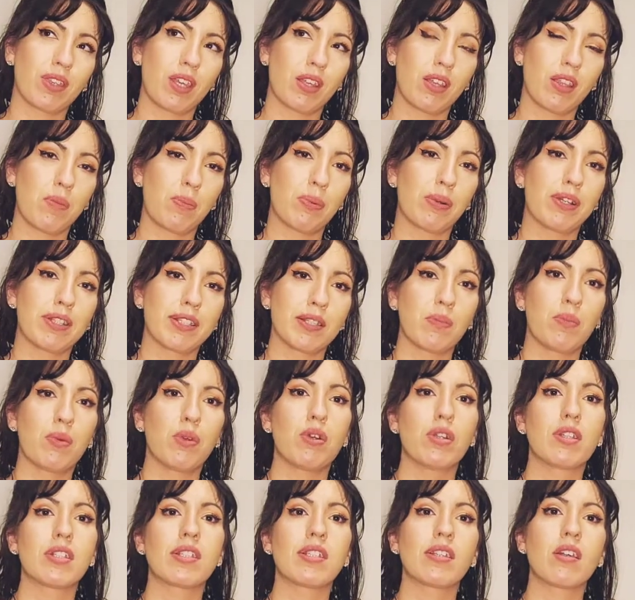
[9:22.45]
the
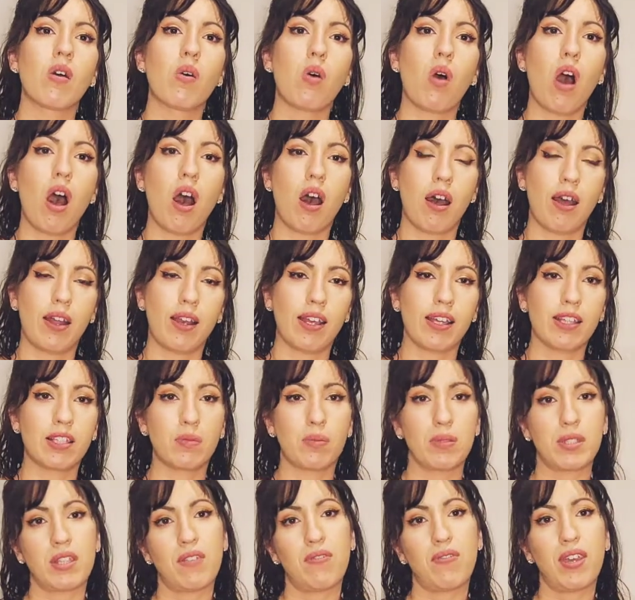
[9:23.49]
principles on a
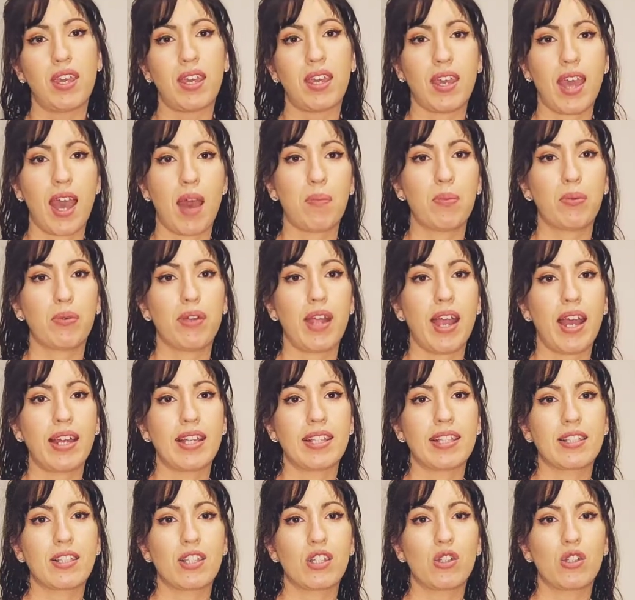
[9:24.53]
specific apparatus.